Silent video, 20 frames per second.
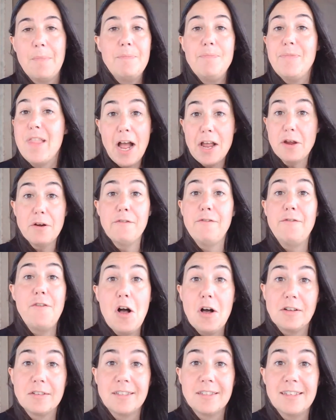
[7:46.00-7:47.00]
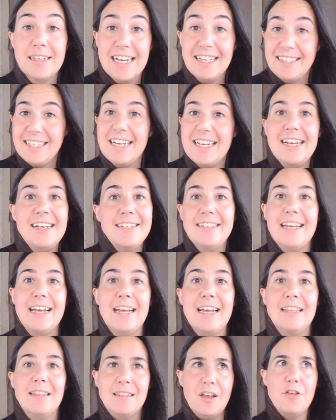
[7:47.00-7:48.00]
Not your fault. It's
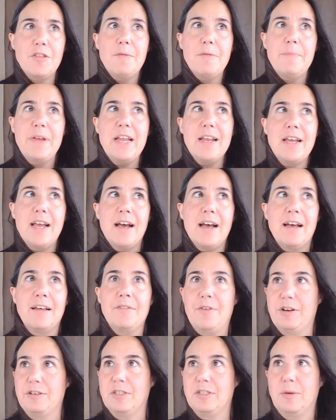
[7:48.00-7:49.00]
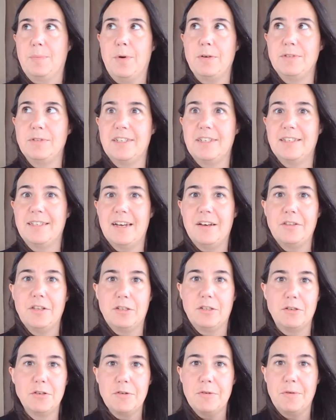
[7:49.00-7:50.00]
easy. They're the media. They're supposed to tell the
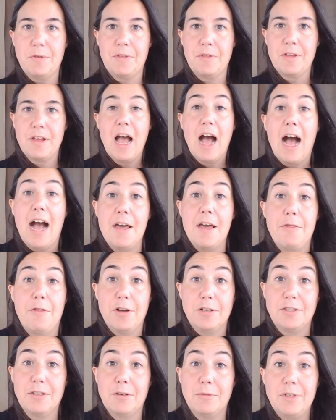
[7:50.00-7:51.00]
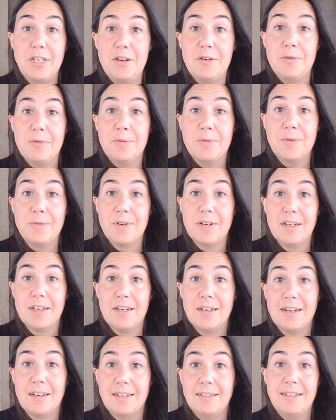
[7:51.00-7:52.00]
truth. I thought so too,
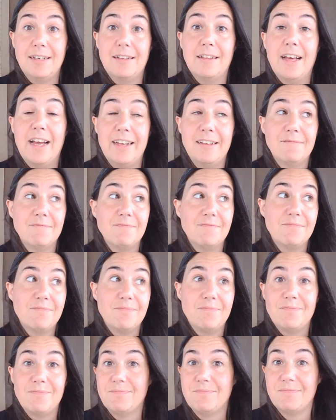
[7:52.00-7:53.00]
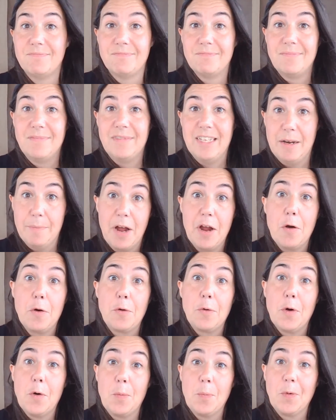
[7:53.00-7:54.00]
until I did my own
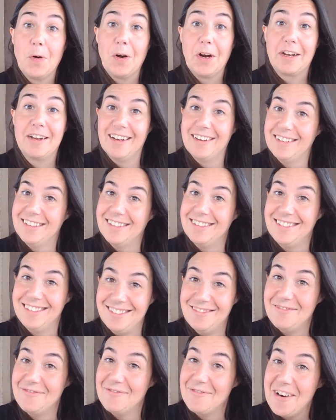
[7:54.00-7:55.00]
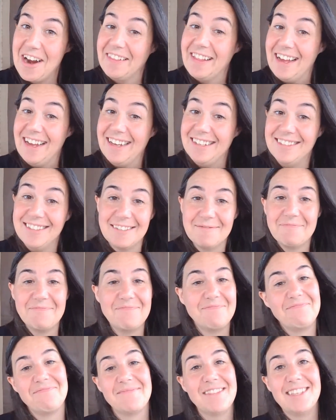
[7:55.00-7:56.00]
homework, realized
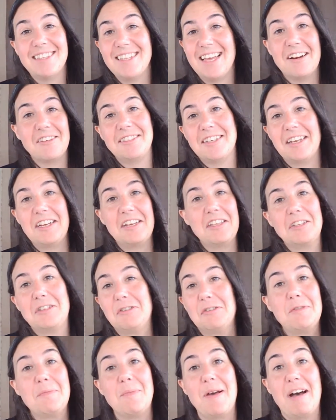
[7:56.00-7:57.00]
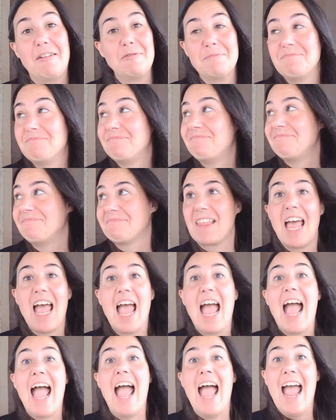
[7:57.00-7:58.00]
that they don't tell you the truth about
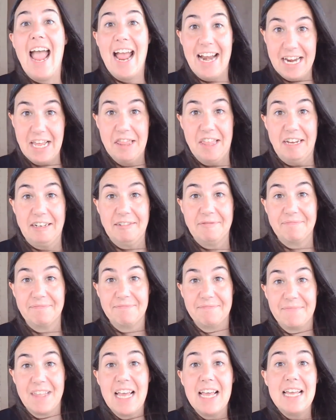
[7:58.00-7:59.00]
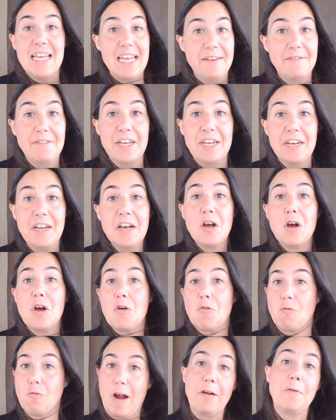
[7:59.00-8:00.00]
anything. Even
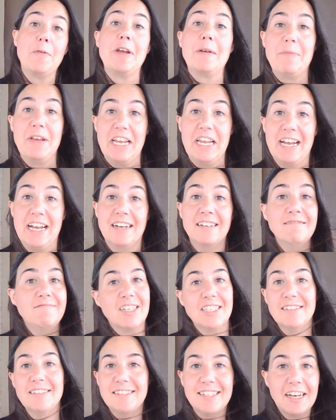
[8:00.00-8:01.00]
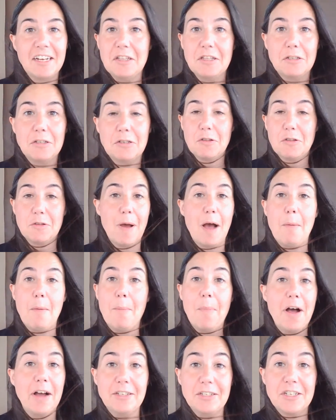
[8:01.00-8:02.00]
right-wing media doesn't tell you the about
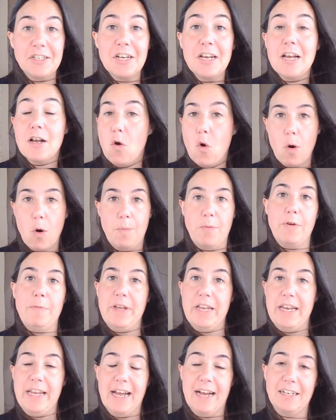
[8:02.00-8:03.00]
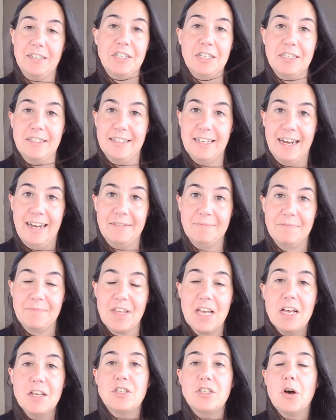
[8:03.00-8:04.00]
much. Corporate media, I should say.
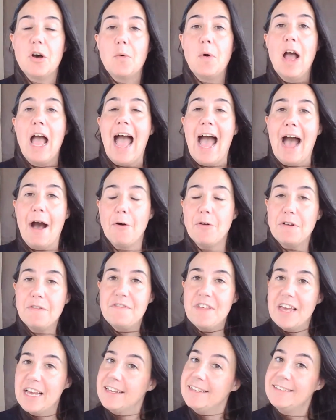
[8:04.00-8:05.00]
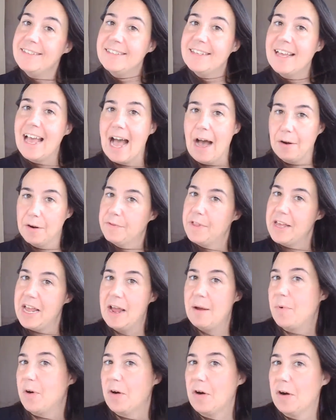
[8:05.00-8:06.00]
So out of the
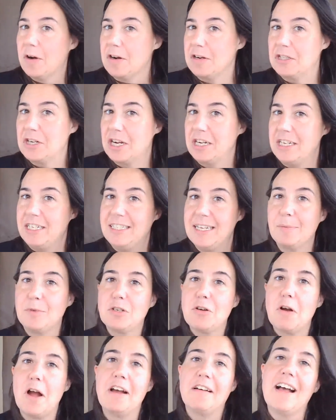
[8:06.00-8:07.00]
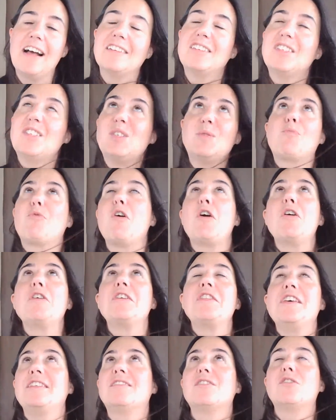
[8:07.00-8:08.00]
Amber Heard and Johnny Depp trial has sprung
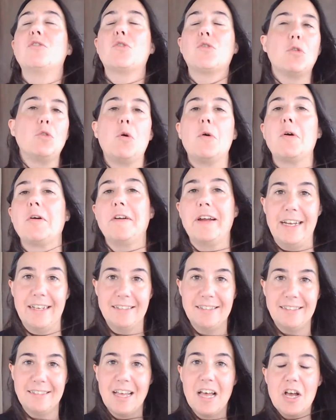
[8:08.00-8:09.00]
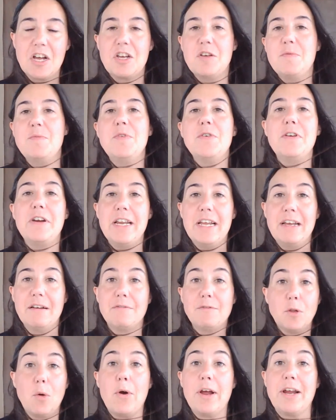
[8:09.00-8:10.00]
this glorious community of
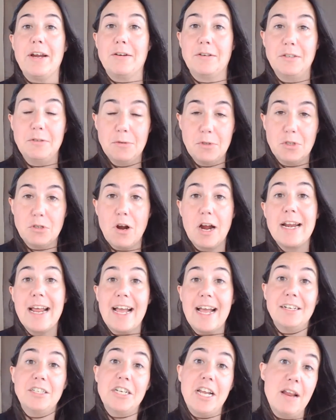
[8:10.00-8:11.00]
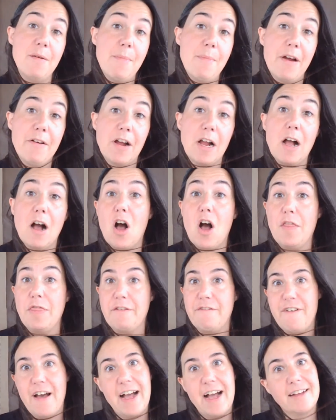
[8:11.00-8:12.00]
lawyers who's trying to educate America on the
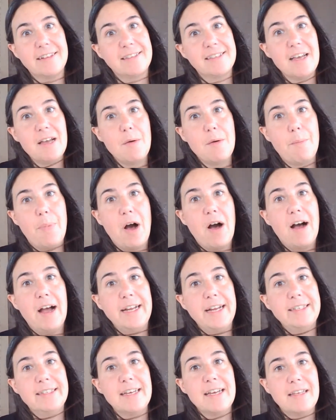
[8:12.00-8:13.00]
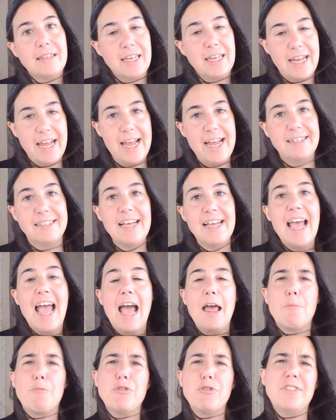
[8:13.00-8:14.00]
facts behind the case.
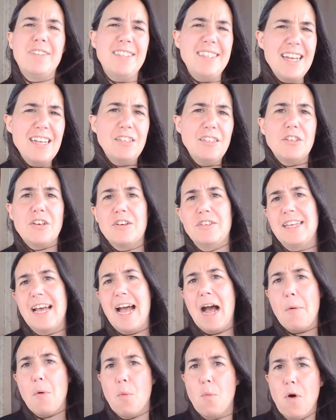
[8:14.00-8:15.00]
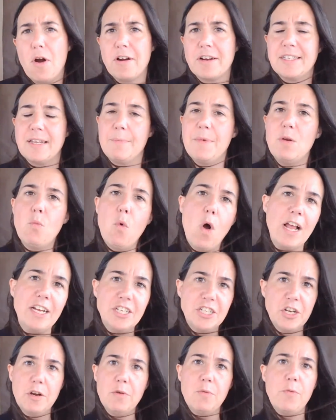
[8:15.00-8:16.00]
Procedures, how it works. I mean, why
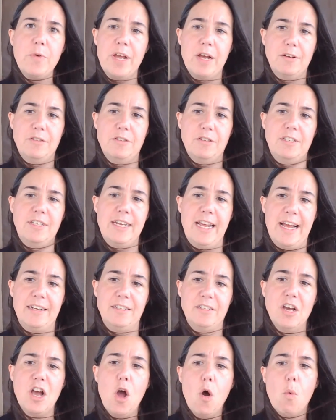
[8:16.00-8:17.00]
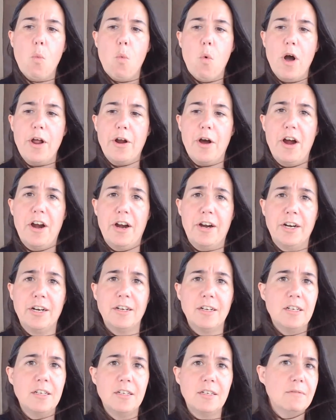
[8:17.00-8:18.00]
shouldn't we understand what our
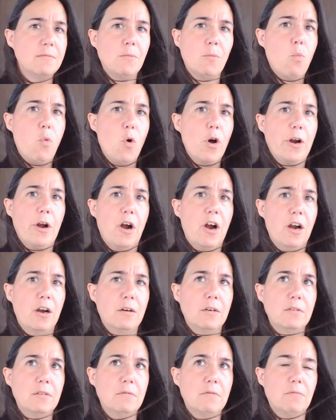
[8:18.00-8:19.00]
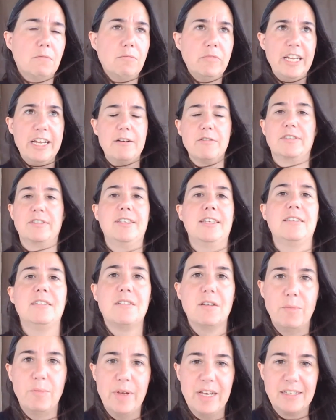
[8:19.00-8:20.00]
legal
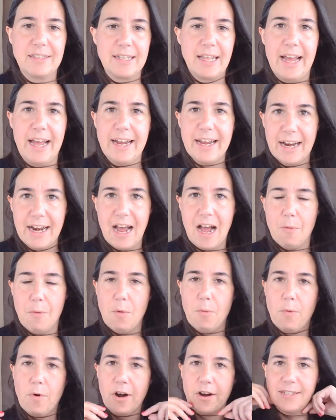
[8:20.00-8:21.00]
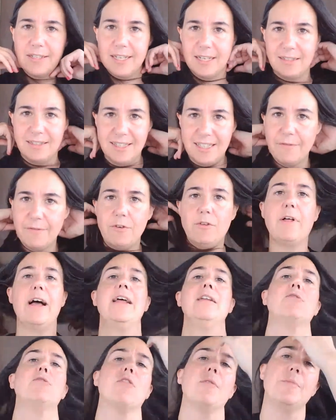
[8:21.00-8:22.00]
system is like and how it works in civil
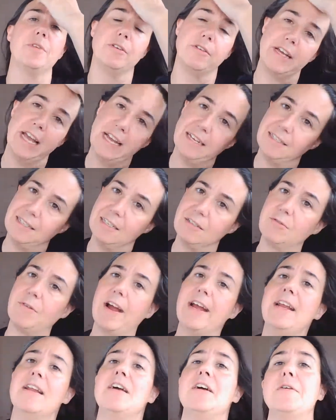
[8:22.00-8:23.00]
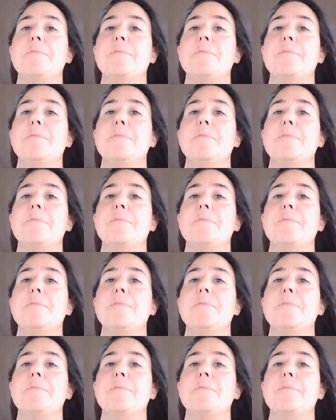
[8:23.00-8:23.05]
and criminal cases, right?